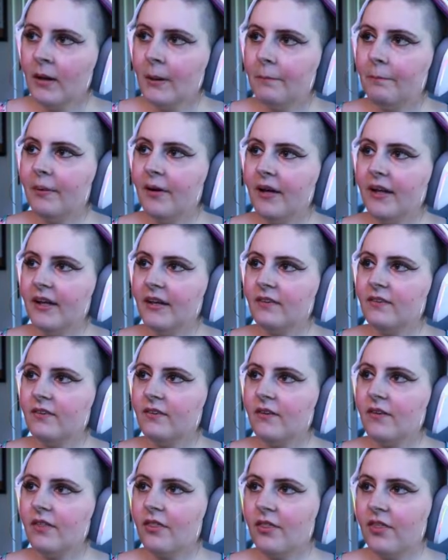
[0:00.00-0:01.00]
But
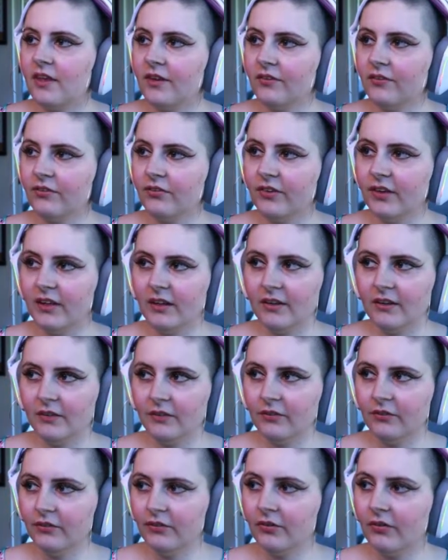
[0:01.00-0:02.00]
this
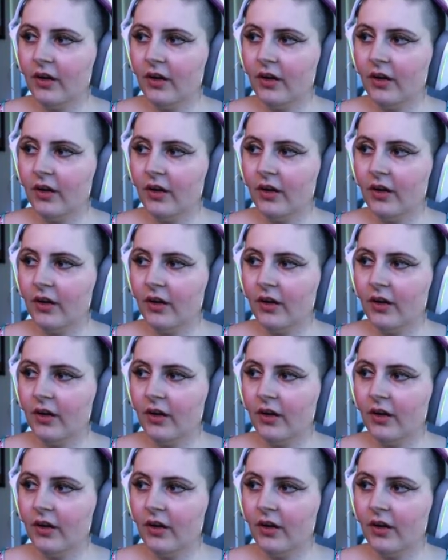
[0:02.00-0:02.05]
is